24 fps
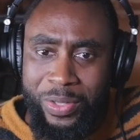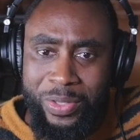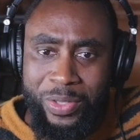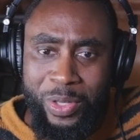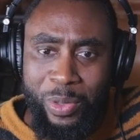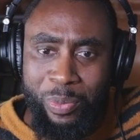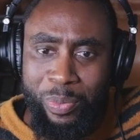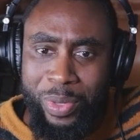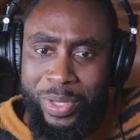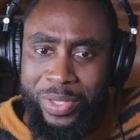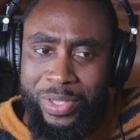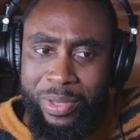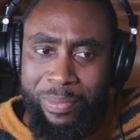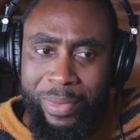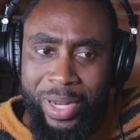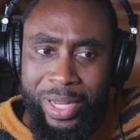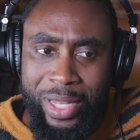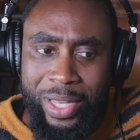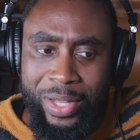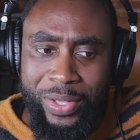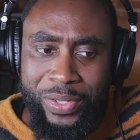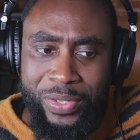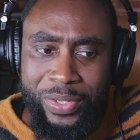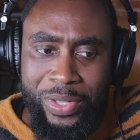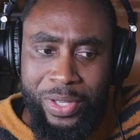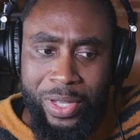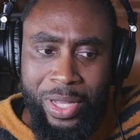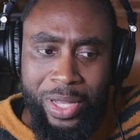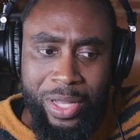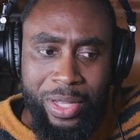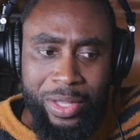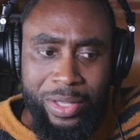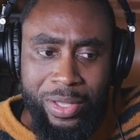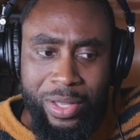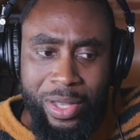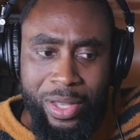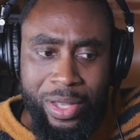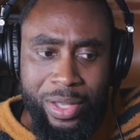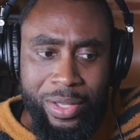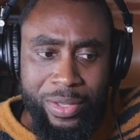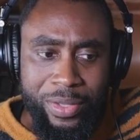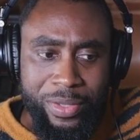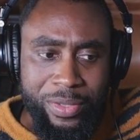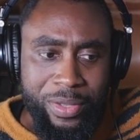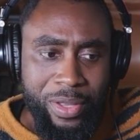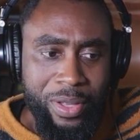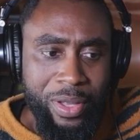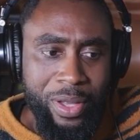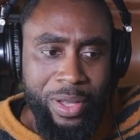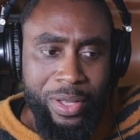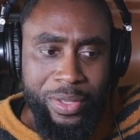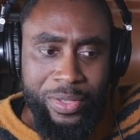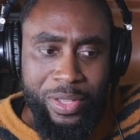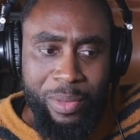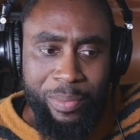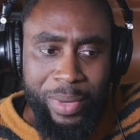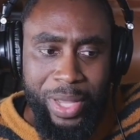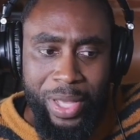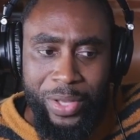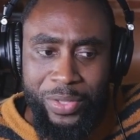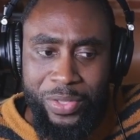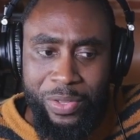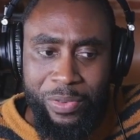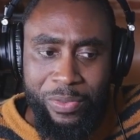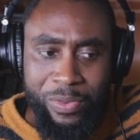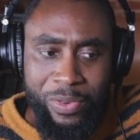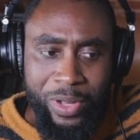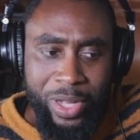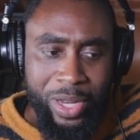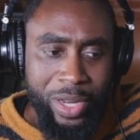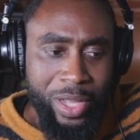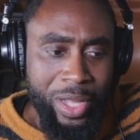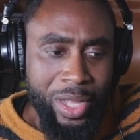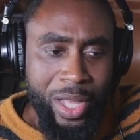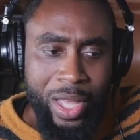to put somebody else in front,